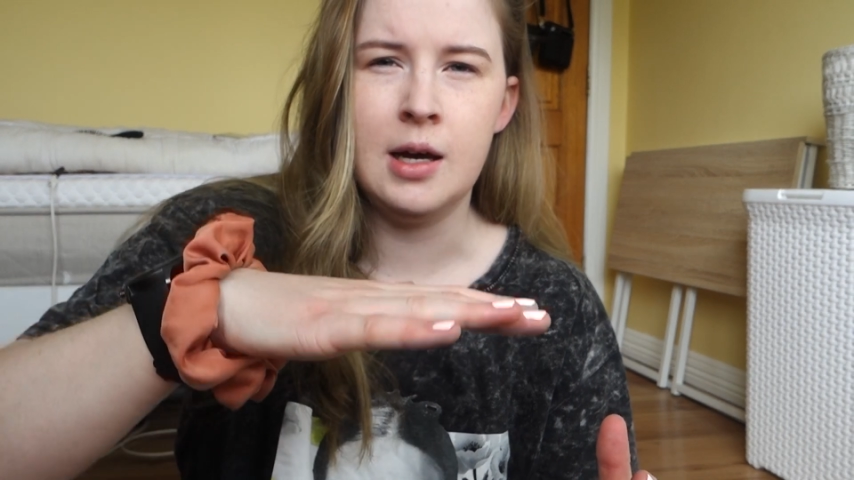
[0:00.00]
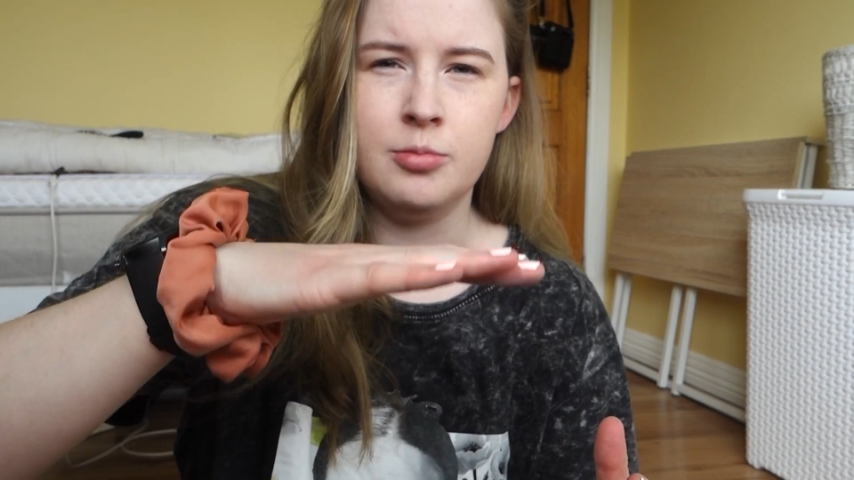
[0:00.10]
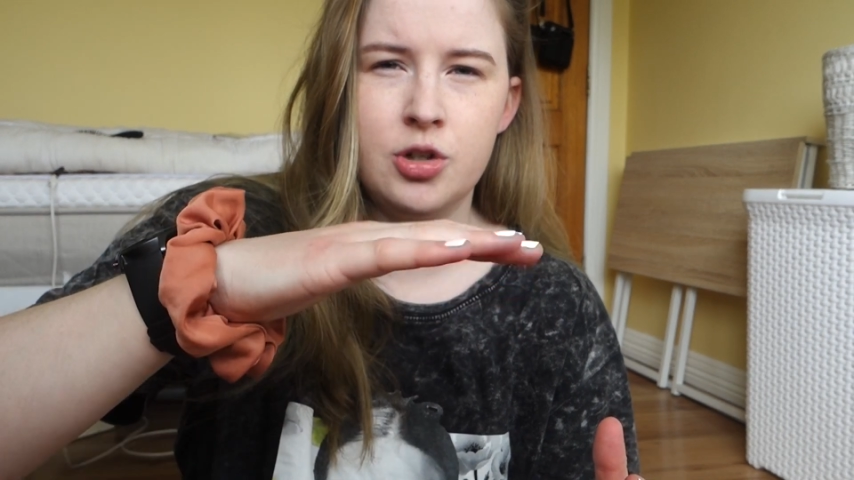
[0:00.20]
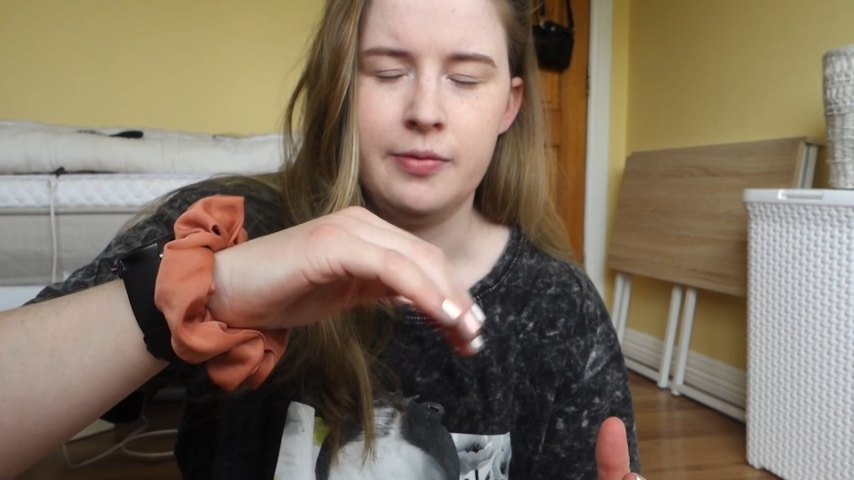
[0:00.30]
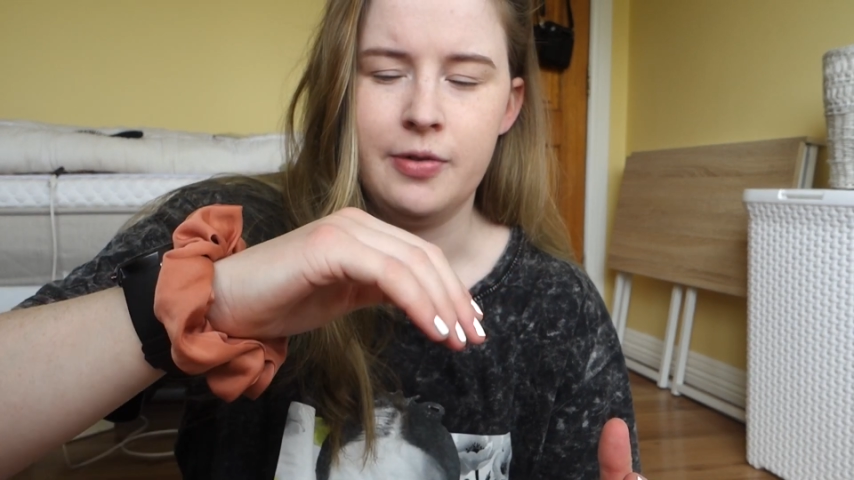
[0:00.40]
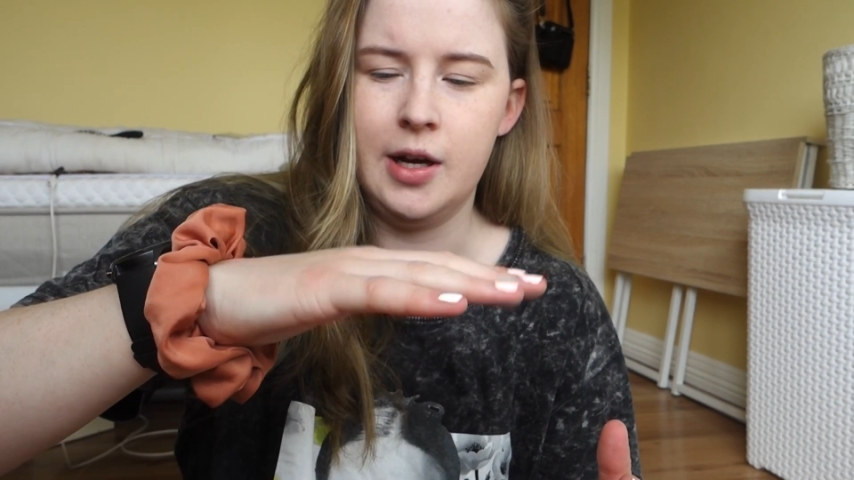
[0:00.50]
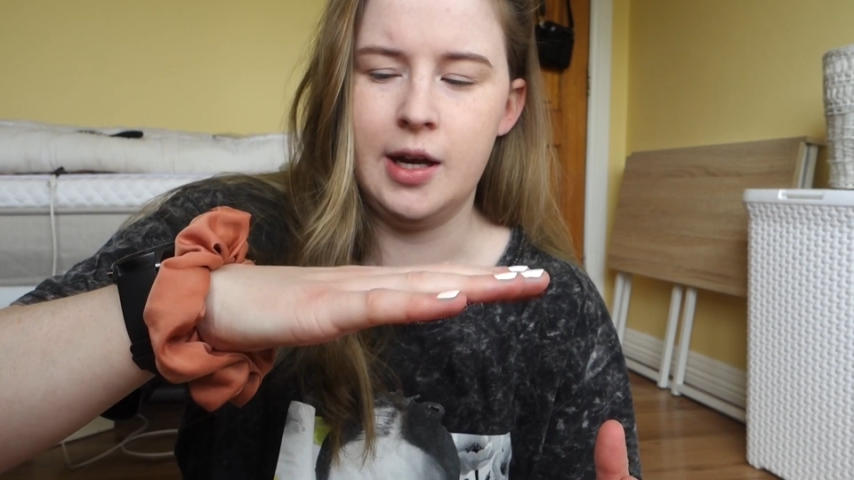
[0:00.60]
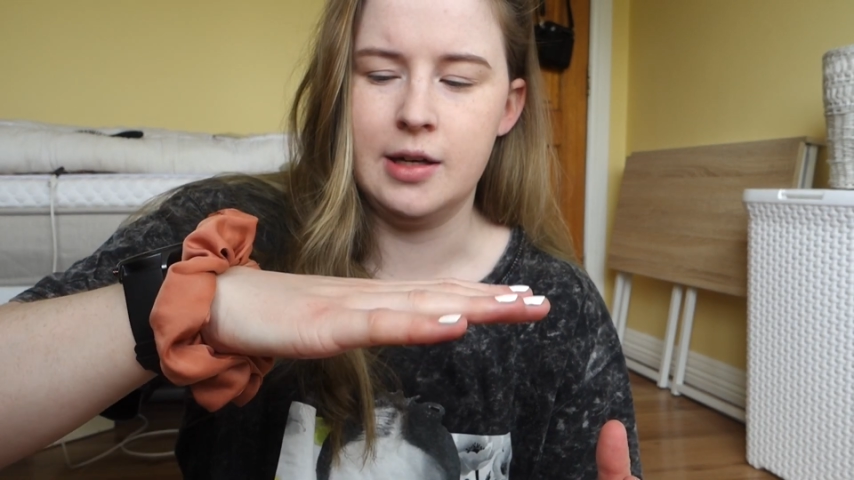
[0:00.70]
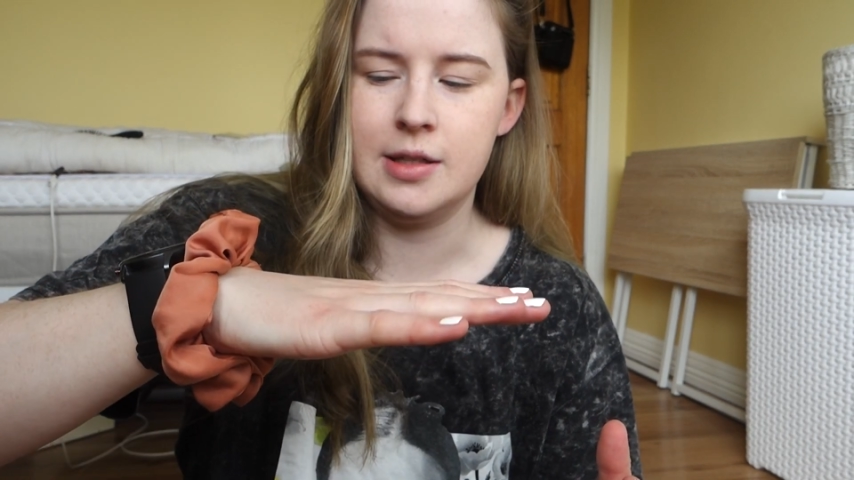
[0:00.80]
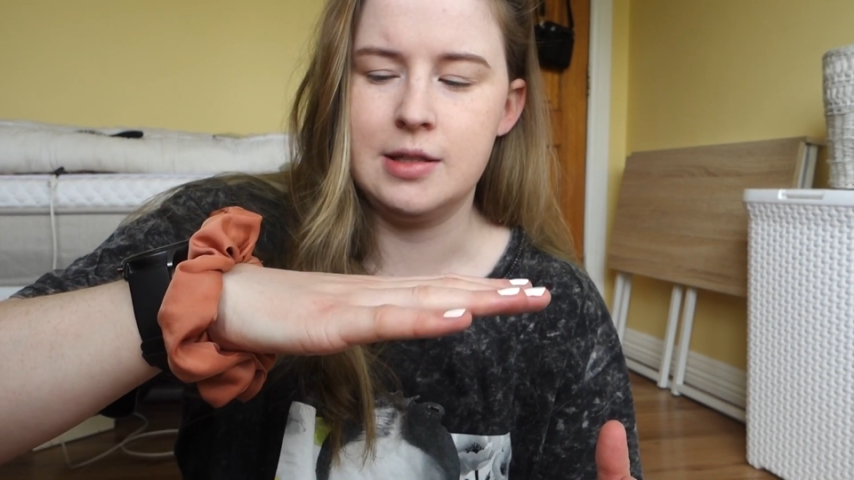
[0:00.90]
I'm trying very
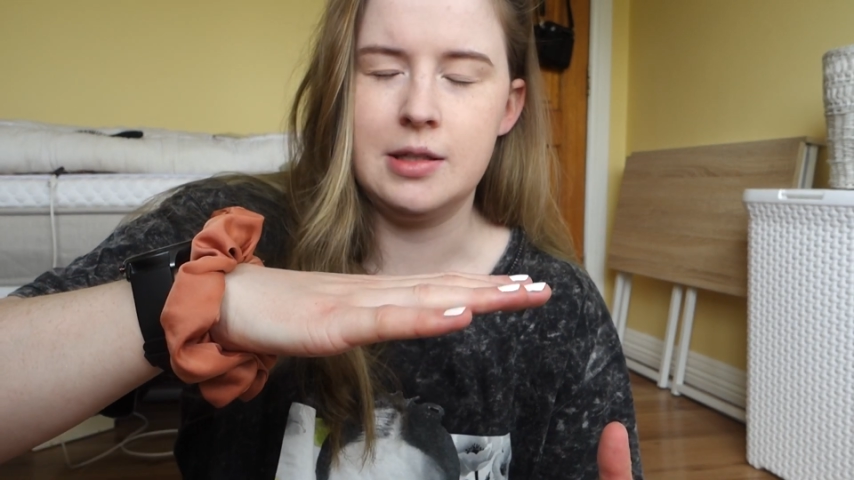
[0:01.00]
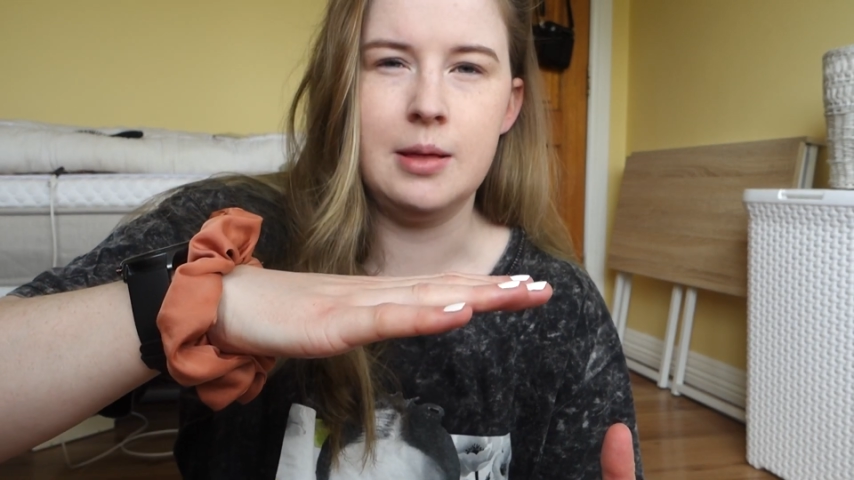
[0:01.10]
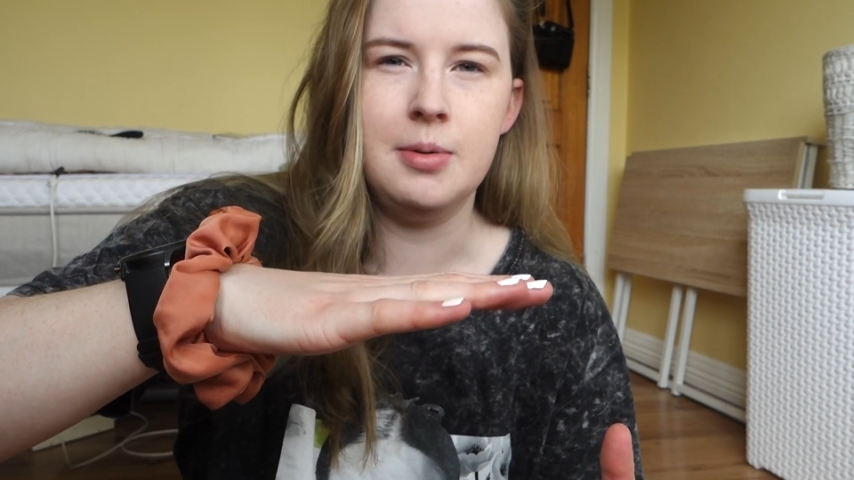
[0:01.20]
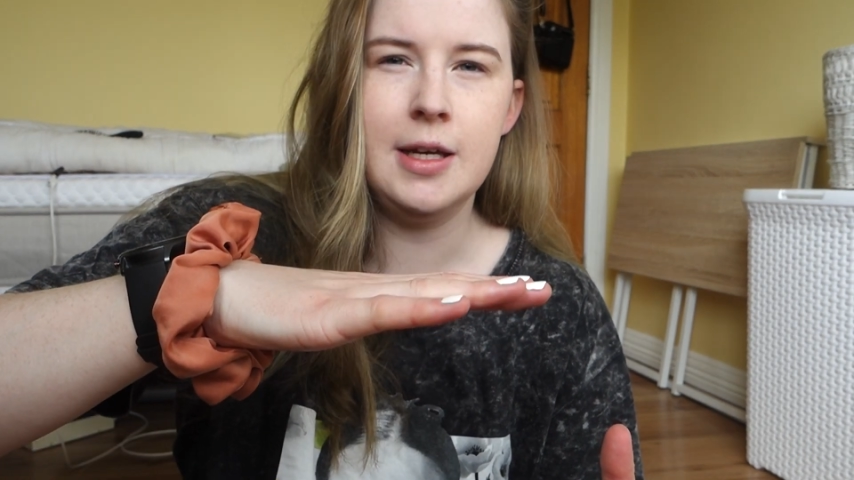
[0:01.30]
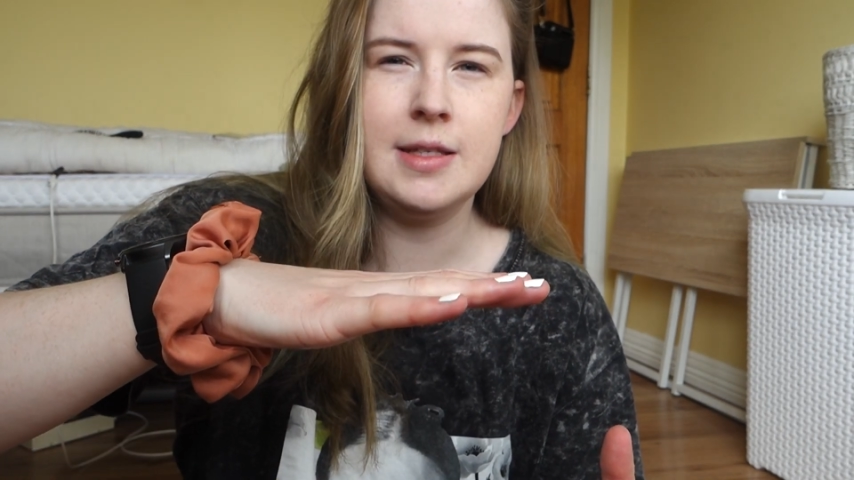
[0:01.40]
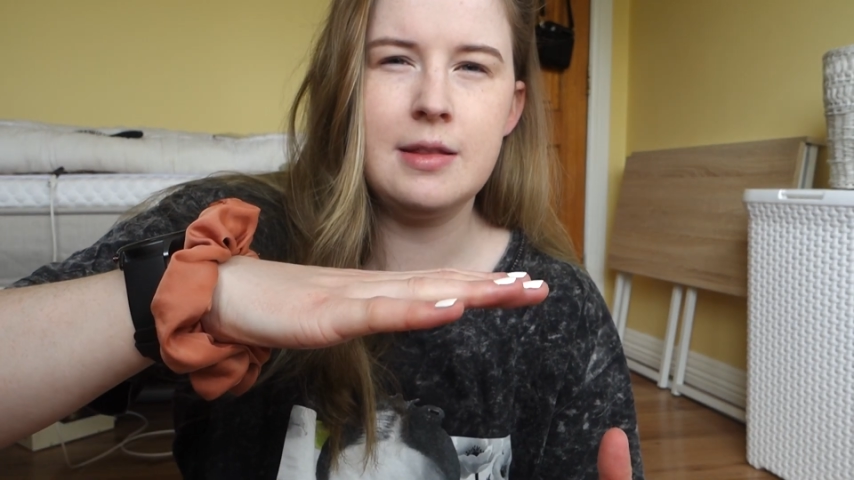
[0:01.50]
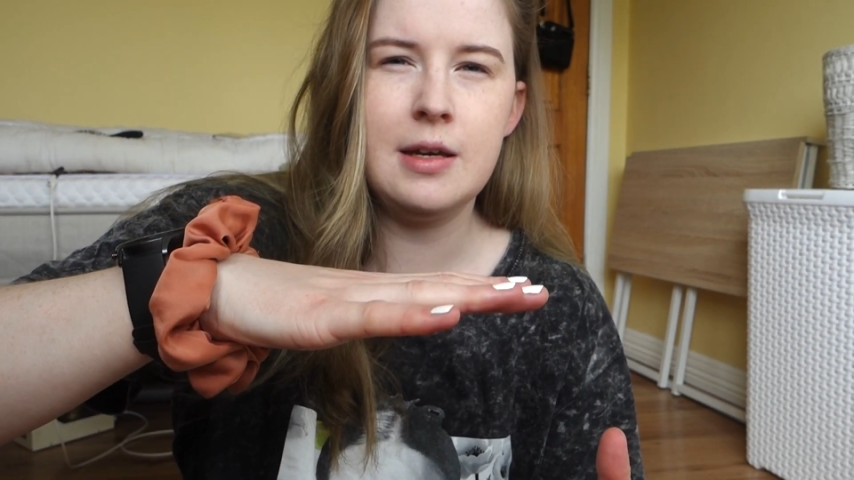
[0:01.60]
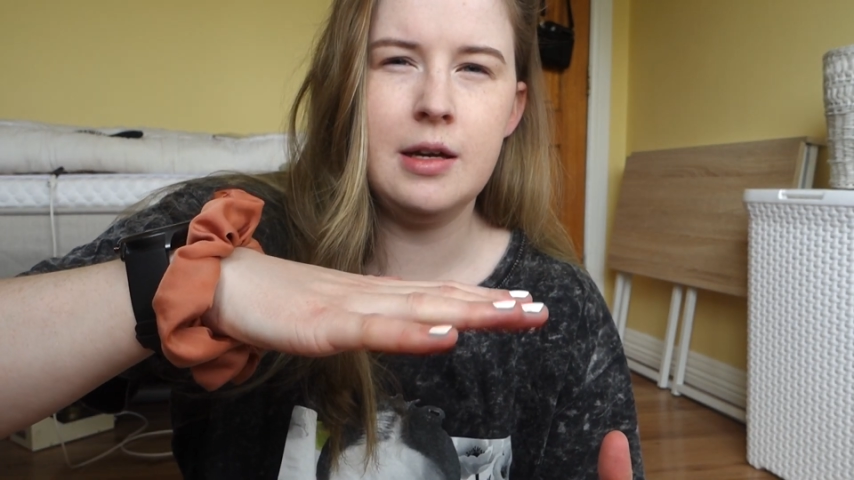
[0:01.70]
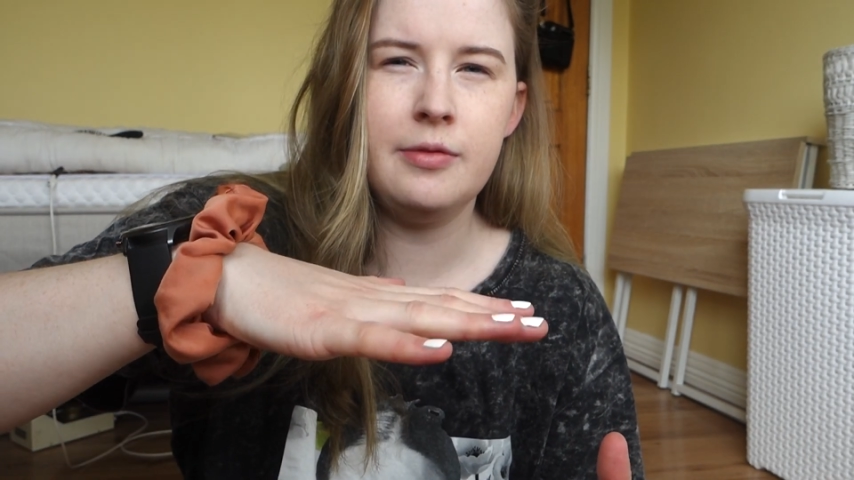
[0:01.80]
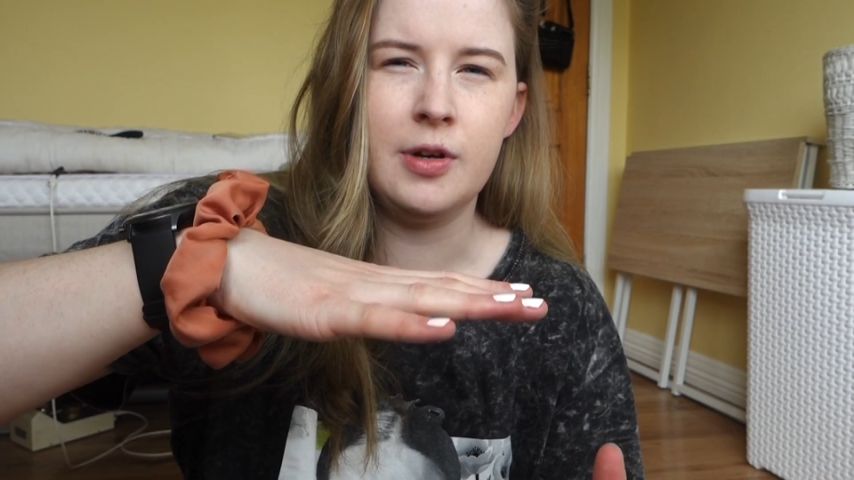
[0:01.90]
hard to stabilize it
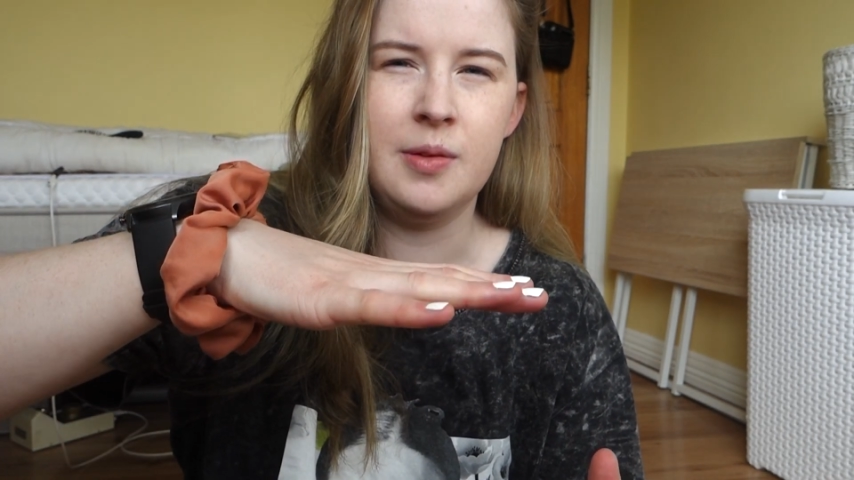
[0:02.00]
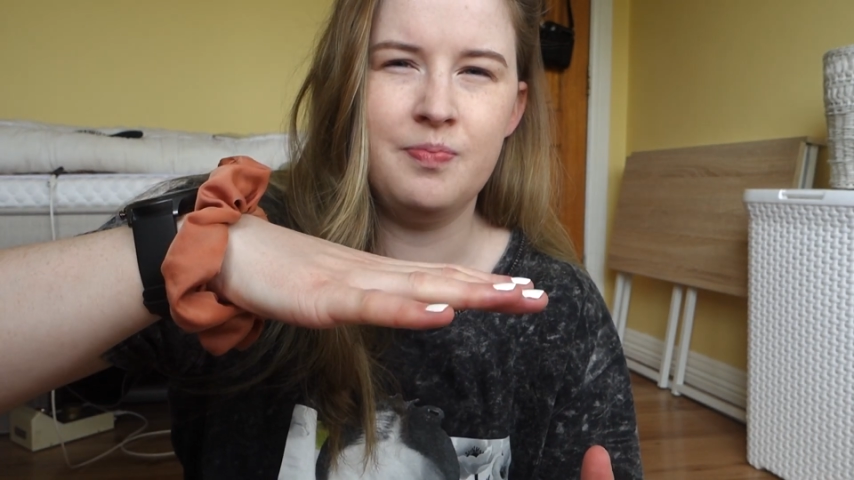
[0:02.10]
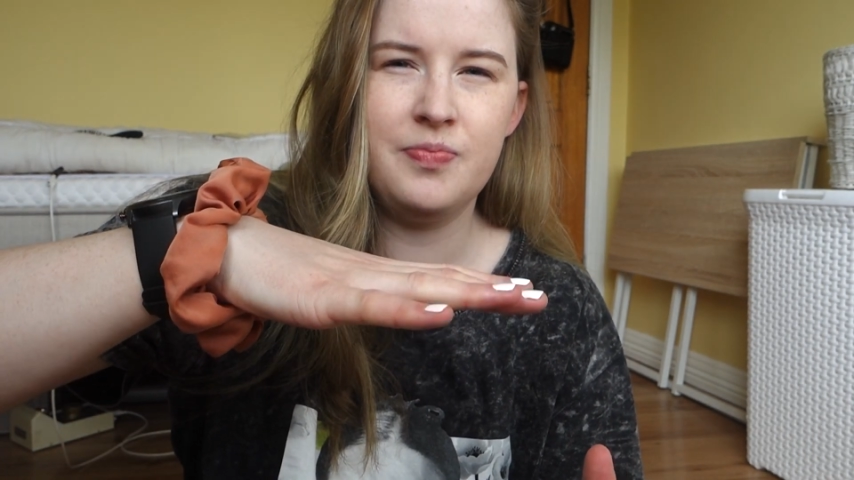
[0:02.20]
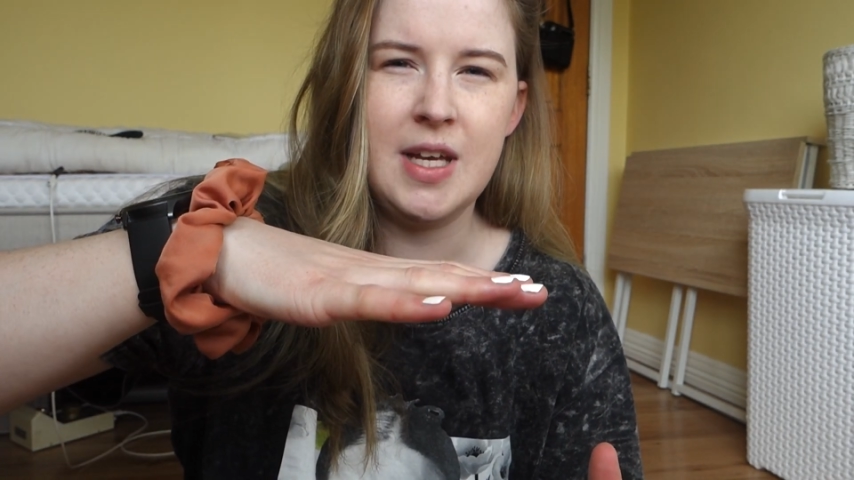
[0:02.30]
there if I